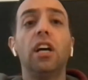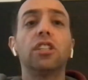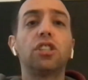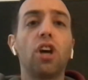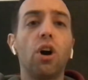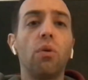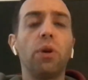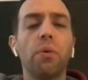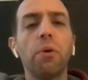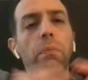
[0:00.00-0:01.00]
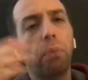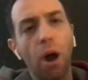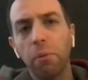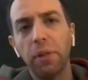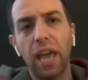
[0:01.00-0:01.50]
So you will
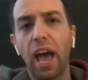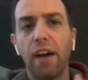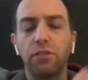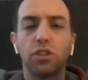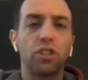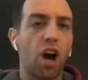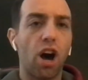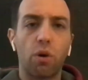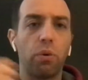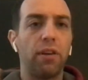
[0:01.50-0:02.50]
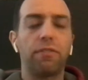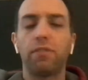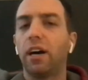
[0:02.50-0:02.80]
probably have to talk with